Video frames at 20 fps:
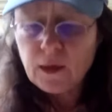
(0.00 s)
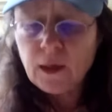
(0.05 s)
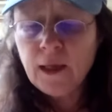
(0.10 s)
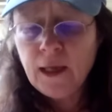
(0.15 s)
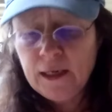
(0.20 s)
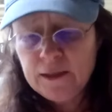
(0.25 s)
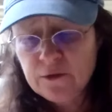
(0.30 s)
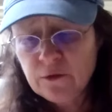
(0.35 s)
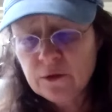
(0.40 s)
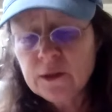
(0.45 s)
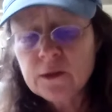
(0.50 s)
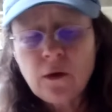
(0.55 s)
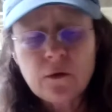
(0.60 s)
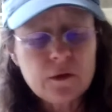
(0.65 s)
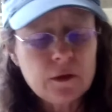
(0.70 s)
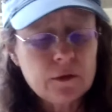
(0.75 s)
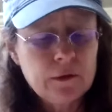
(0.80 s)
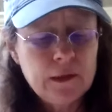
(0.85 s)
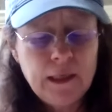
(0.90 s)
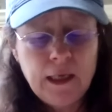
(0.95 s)
and during
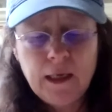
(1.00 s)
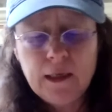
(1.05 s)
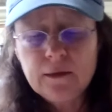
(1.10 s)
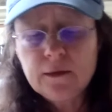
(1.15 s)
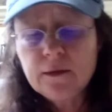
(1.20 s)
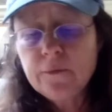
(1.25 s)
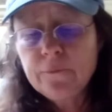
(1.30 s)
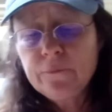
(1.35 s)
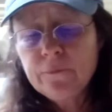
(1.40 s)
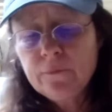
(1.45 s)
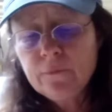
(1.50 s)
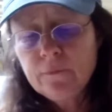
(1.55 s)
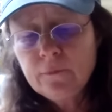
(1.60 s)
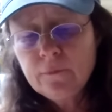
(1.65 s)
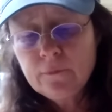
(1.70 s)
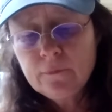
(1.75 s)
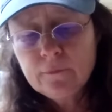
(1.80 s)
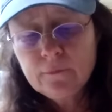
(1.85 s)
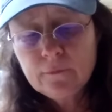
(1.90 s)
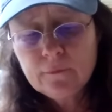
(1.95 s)
those 3 days,
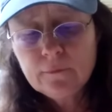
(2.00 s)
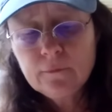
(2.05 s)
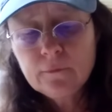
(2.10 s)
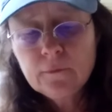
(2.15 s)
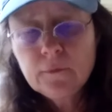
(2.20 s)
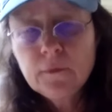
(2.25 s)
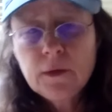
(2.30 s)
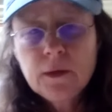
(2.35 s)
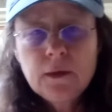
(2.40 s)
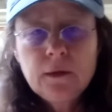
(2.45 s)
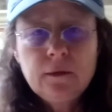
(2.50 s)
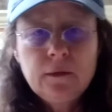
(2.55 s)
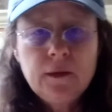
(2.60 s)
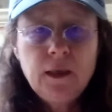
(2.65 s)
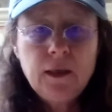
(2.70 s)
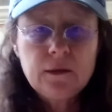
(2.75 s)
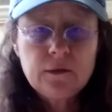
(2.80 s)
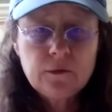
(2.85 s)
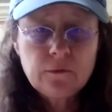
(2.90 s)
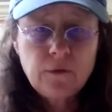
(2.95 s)

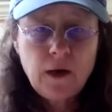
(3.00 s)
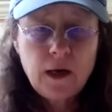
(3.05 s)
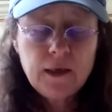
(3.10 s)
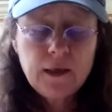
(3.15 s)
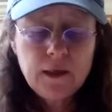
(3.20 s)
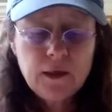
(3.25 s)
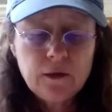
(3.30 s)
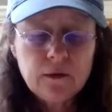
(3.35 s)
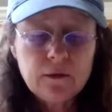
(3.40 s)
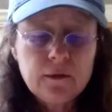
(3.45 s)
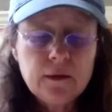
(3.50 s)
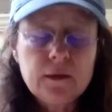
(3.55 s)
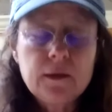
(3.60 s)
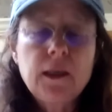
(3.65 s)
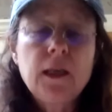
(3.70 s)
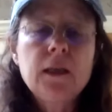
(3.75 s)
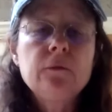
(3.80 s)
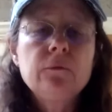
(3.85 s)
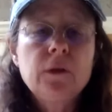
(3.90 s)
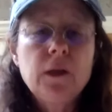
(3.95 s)
this right here, the
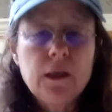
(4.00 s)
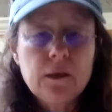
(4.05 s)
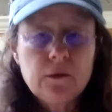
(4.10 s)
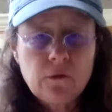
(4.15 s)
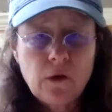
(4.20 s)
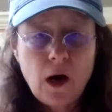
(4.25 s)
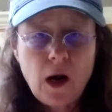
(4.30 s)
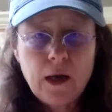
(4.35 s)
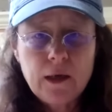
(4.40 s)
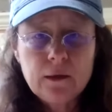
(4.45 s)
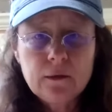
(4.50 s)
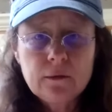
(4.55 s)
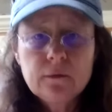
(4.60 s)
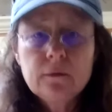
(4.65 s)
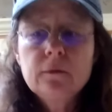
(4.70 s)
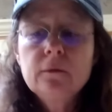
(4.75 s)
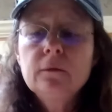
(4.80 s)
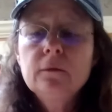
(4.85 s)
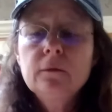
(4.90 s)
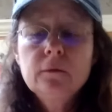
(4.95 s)
skin will get dry,
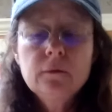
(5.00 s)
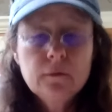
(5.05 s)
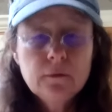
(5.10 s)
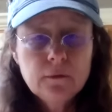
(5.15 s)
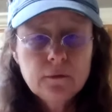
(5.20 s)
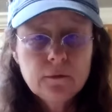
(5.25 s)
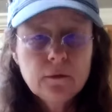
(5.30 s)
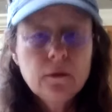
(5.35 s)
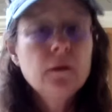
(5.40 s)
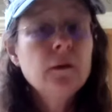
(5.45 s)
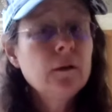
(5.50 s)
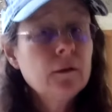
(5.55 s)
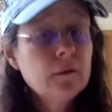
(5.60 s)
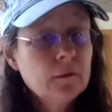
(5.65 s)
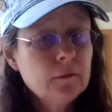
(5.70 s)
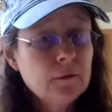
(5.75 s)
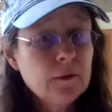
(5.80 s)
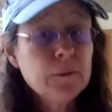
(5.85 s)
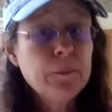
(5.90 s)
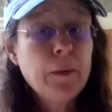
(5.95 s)

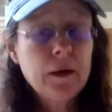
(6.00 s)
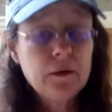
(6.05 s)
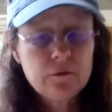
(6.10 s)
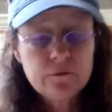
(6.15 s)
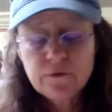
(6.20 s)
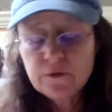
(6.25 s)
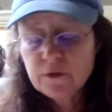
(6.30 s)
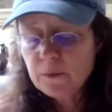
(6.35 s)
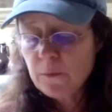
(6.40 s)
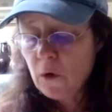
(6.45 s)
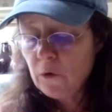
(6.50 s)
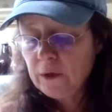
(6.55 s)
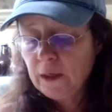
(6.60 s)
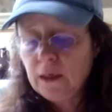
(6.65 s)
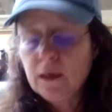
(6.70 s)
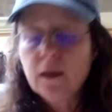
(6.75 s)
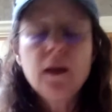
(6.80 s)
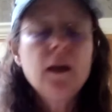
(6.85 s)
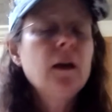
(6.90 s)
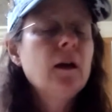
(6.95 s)
which is better for
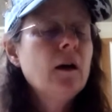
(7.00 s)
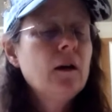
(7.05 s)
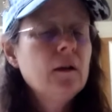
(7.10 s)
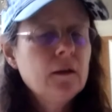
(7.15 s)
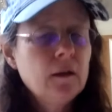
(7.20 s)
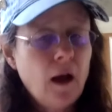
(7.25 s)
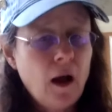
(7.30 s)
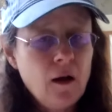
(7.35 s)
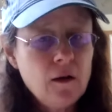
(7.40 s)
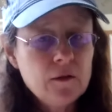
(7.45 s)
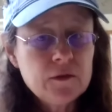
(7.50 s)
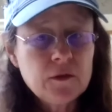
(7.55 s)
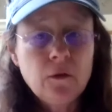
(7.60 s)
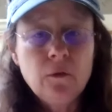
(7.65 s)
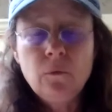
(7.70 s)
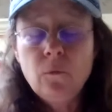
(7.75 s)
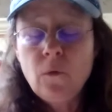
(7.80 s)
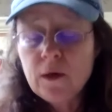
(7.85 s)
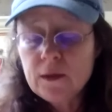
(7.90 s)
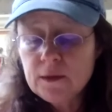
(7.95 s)
smoking.
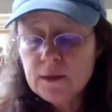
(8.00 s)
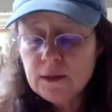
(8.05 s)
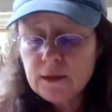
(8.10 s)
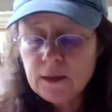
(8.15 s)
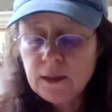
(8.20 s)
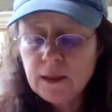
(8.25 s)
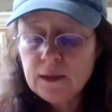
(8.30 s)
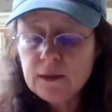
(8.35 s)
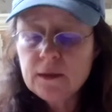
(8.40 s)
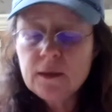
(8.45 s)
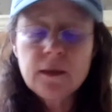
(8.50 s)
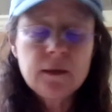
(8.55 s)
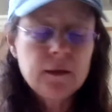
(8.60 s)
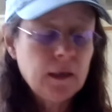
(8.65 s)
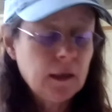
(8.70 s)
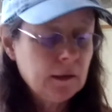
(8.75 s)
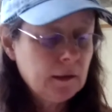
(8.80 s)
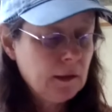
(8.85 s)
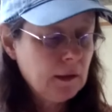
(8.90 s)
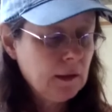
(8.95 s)
Also, one of the things
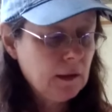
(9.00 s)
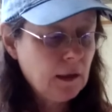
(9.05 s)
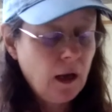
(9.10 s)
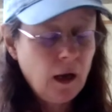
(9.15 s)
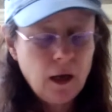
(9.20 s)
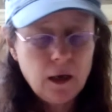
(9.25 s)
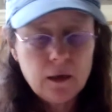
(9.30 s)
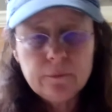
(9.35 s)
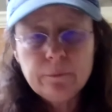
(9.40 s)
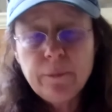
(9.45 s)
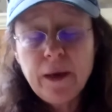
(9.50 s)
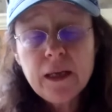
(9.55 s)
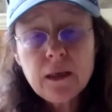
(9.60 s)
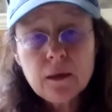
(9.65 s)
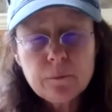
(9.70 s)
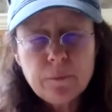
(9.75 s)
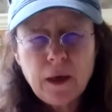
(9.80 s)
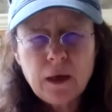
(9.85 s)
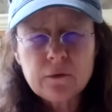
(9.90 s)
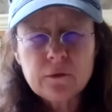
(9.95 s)
that the
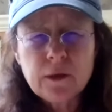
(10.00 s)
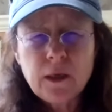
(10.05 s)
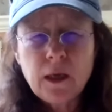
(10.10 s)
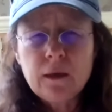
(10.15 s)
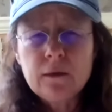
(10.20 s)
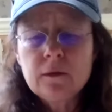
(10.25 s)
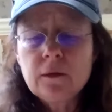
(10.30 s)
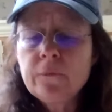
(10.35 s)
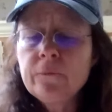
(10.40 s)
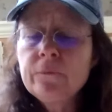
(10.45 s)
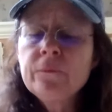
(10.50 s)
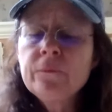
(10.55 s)
baking powder does,